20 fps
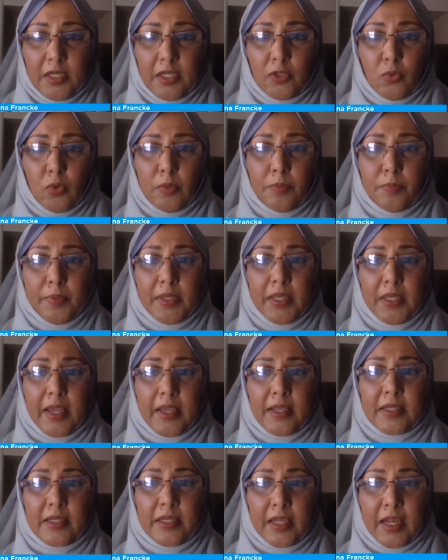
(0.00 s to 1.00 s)
It will be
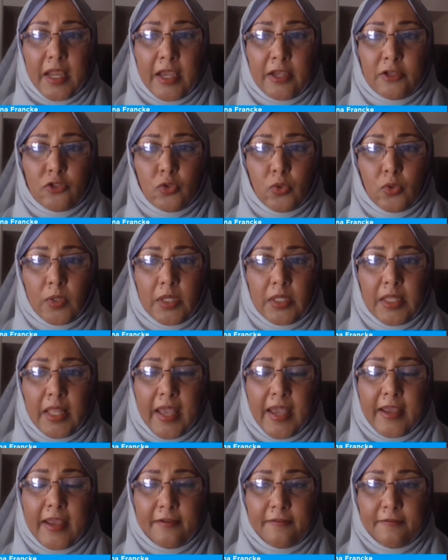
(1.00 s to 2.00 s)
a gradual
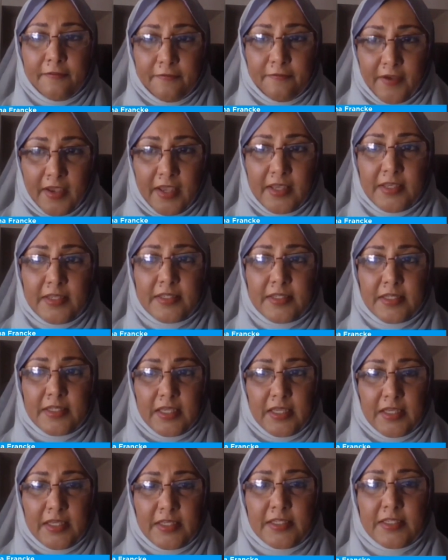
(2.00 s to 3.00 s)
and phased
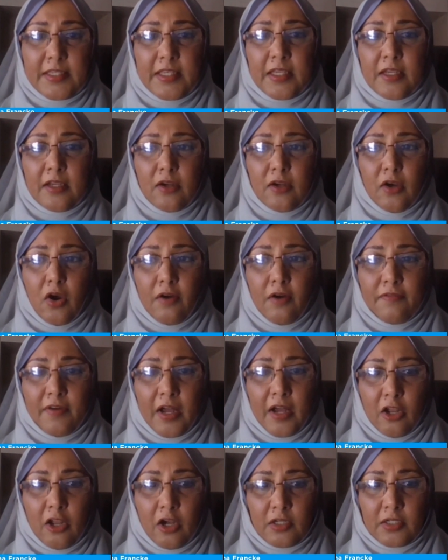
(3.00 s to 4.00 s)
easing of
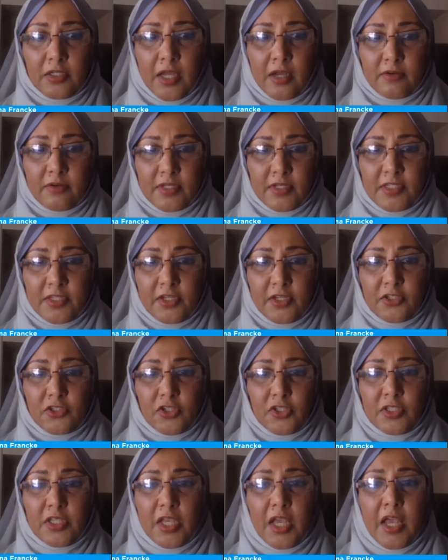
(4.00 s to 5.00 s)
our lockdown
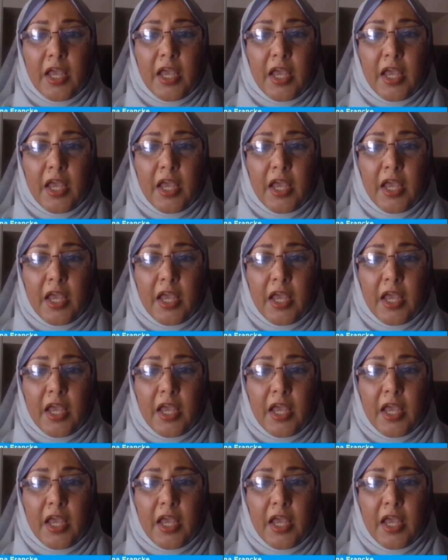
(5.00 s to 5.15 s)
restrictions.